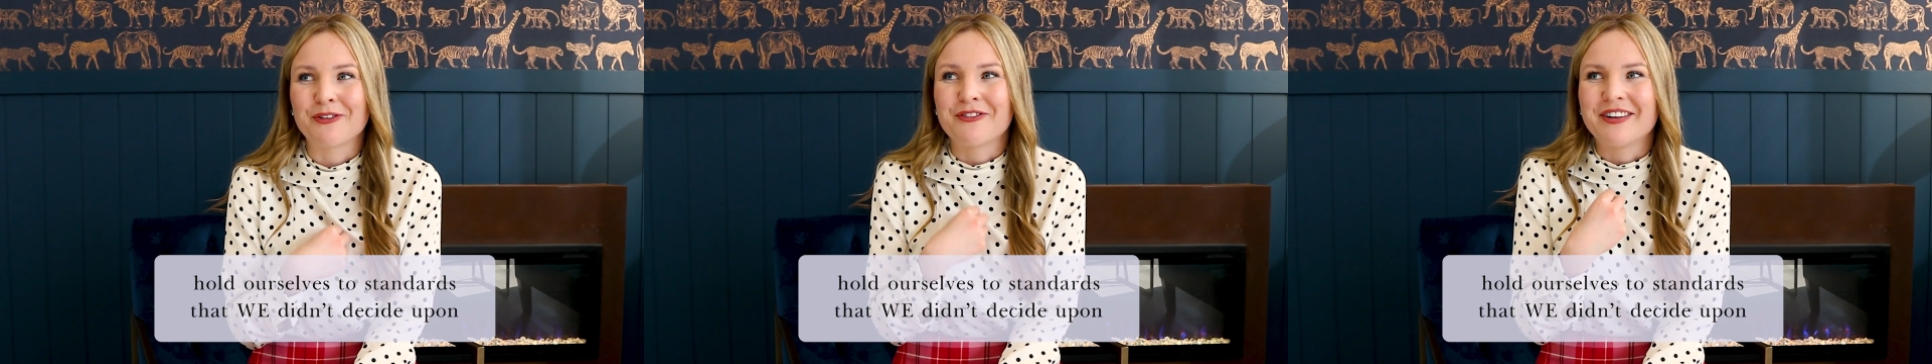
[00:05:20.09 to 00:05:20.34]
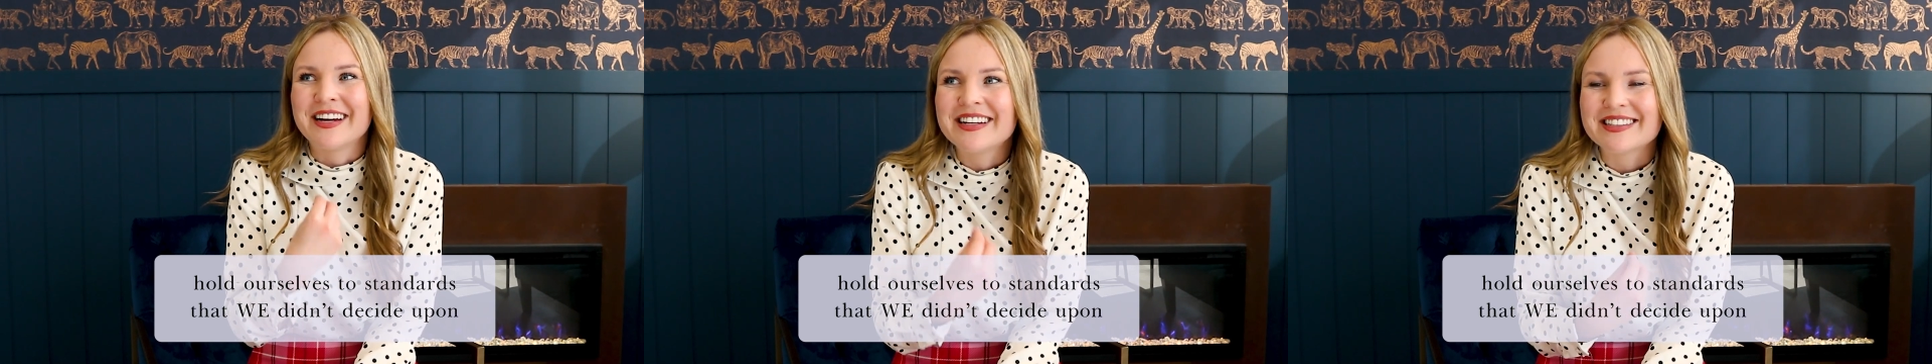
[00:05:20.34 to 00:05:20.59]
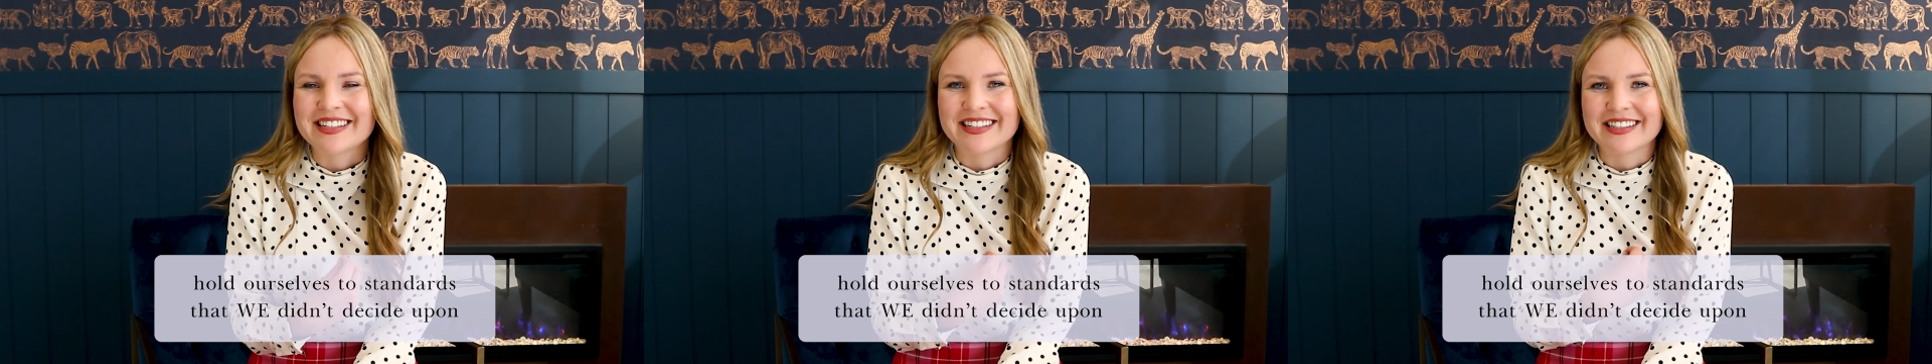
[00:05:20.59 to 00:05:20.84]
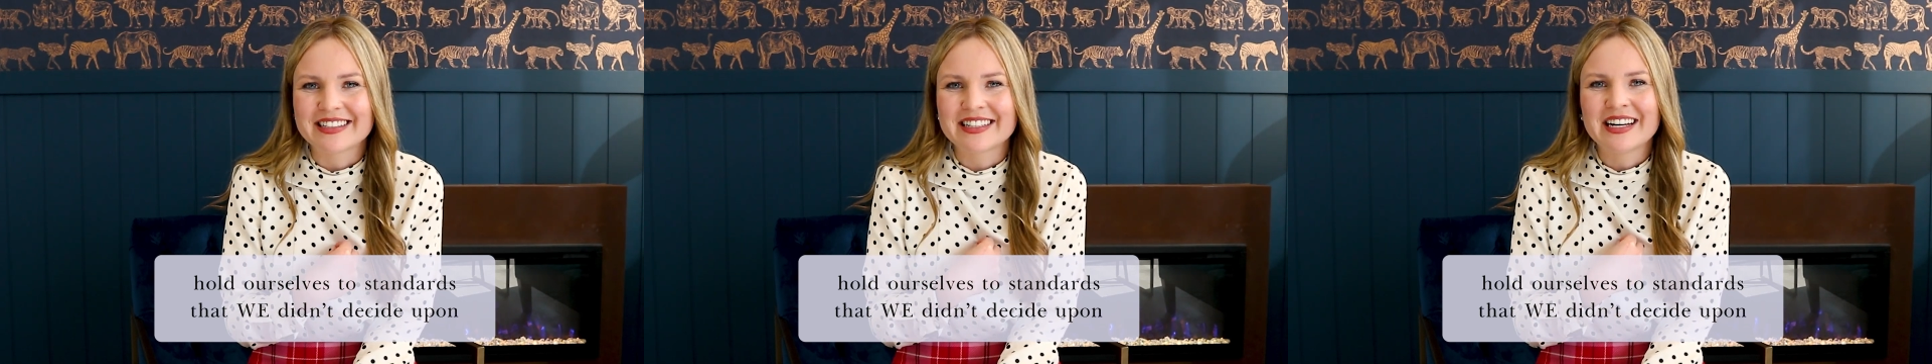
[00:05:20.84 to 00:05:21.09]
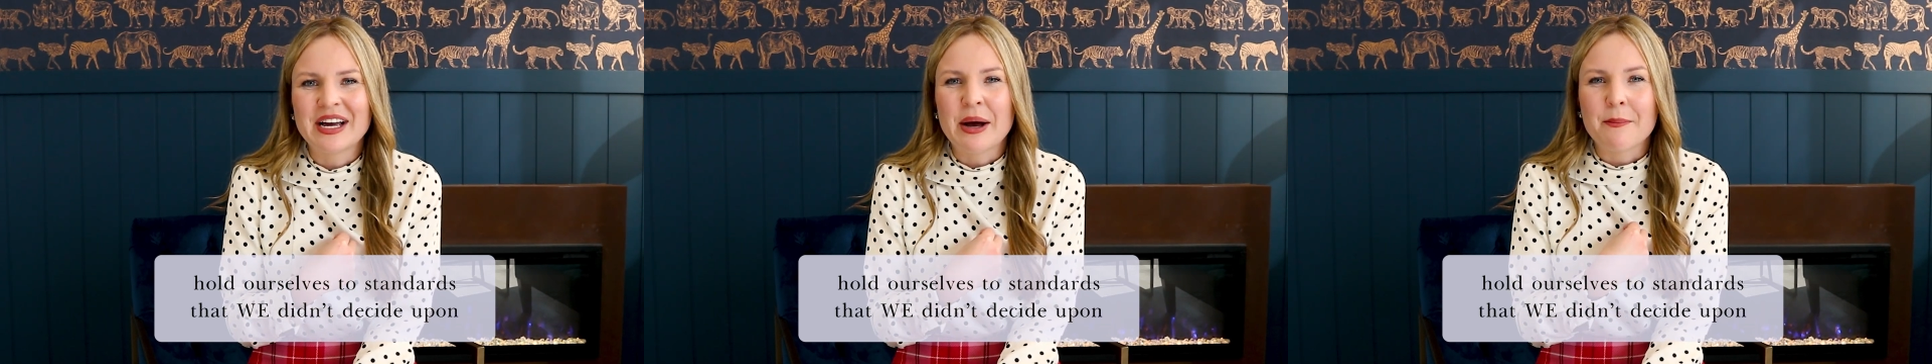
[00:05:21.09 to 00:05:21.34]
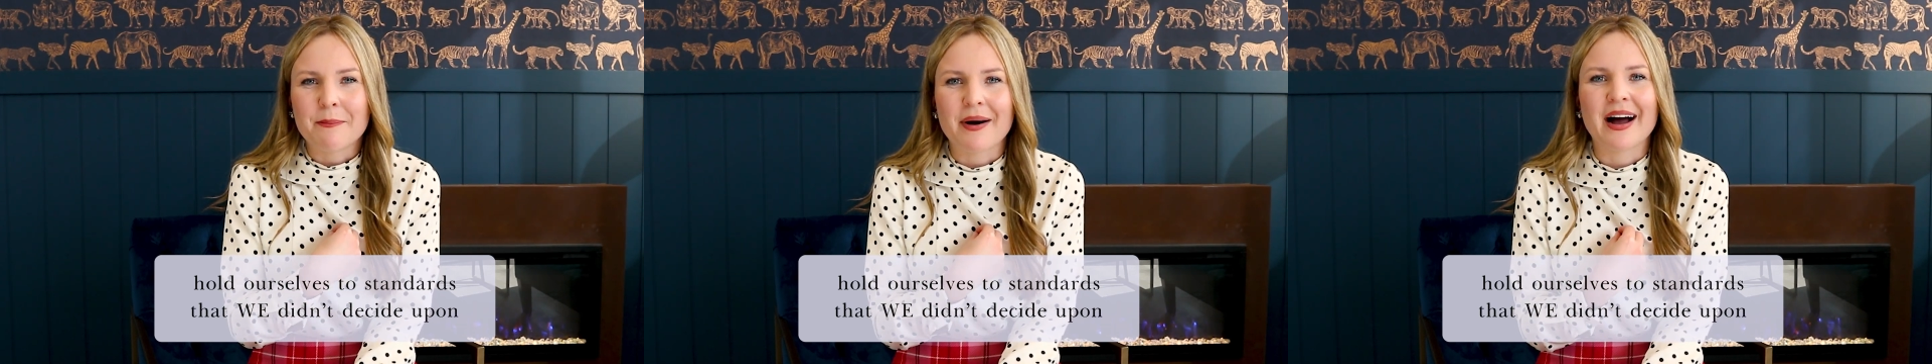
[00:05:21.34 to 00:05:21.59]
reasoned
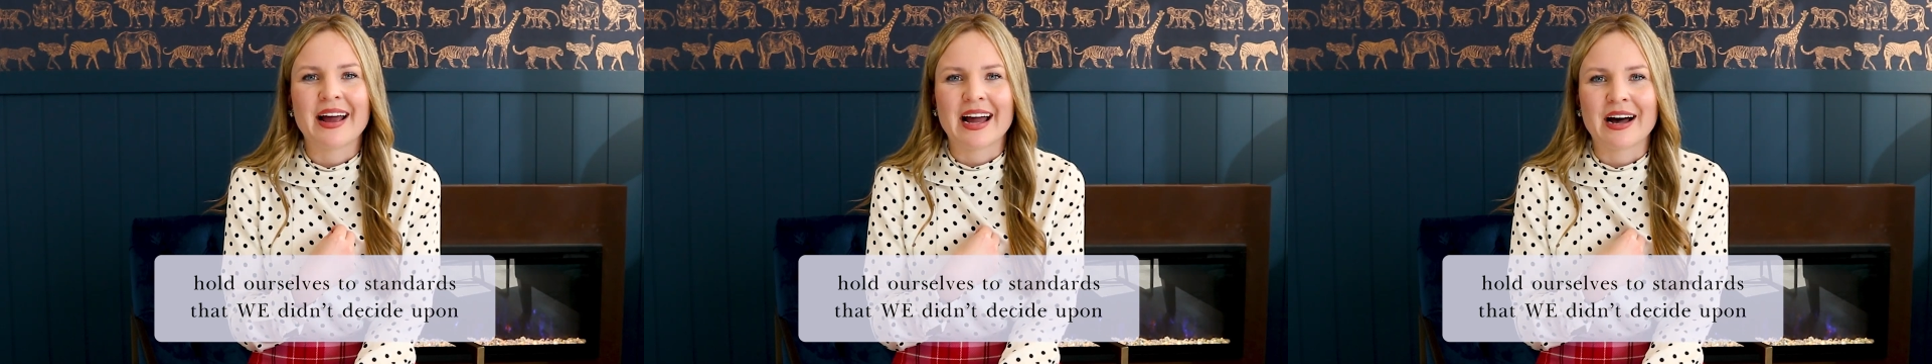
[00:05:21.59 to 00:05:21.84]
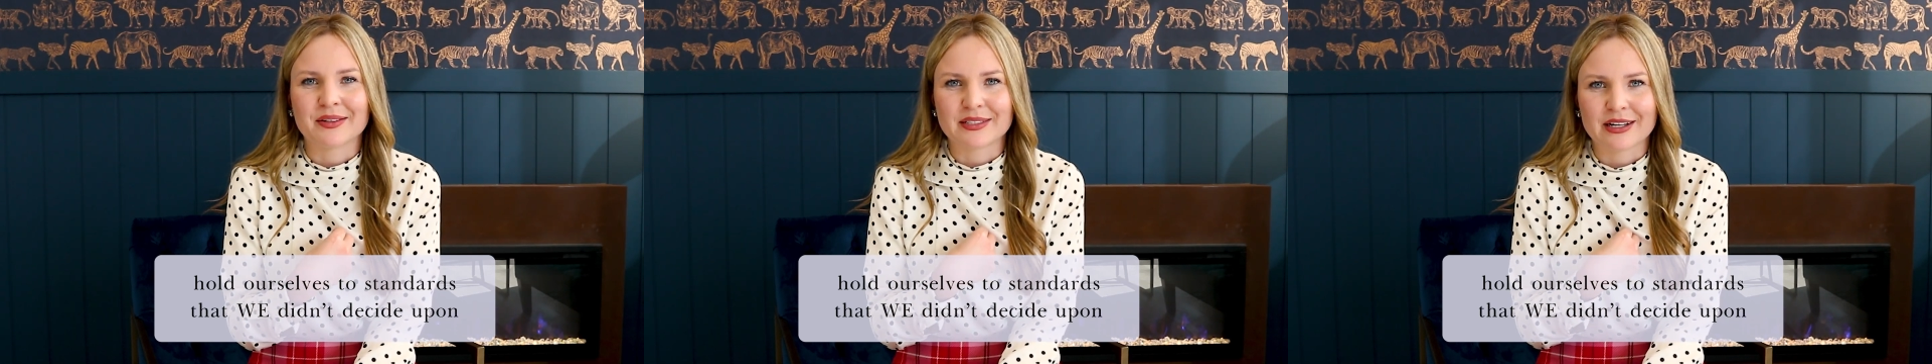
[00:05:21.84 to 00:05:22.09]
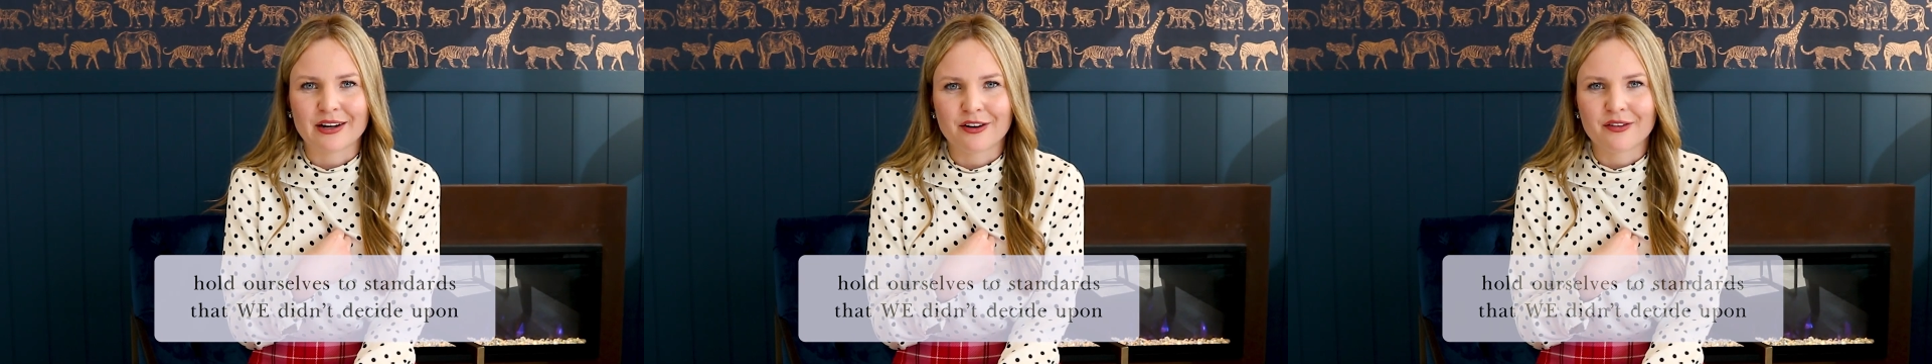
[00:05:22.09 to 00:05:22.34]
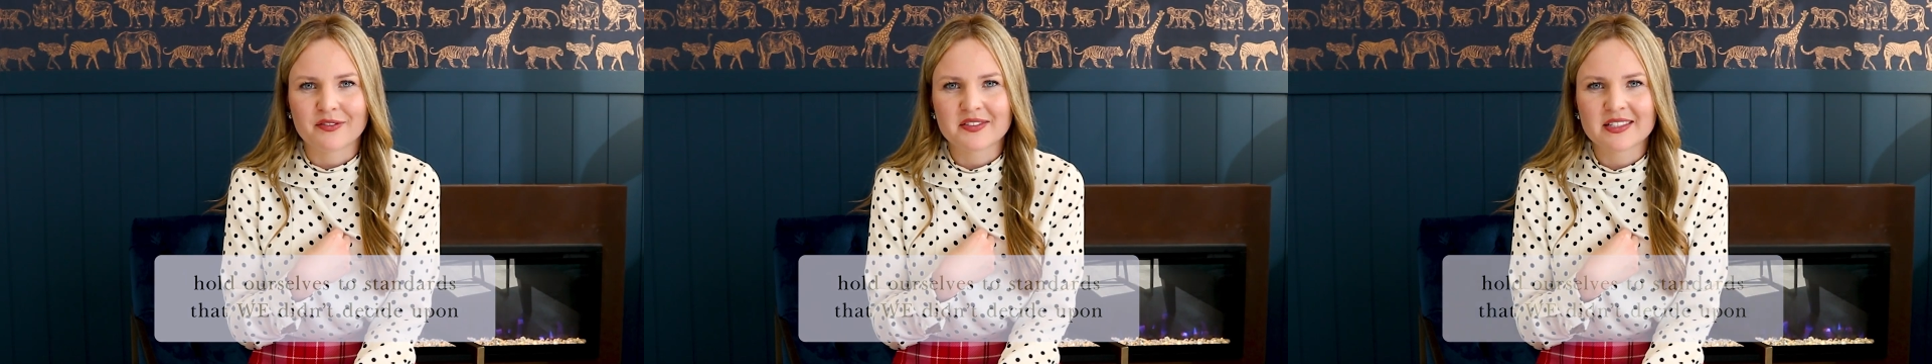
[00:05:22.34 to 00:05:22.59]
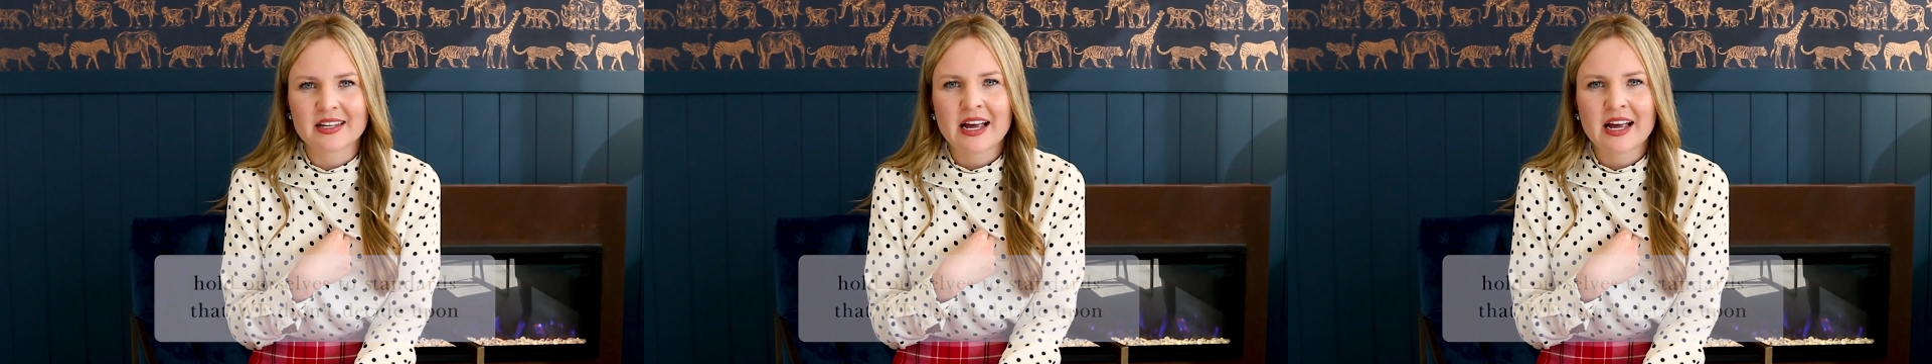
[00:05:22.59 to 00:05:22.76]
by ourselves.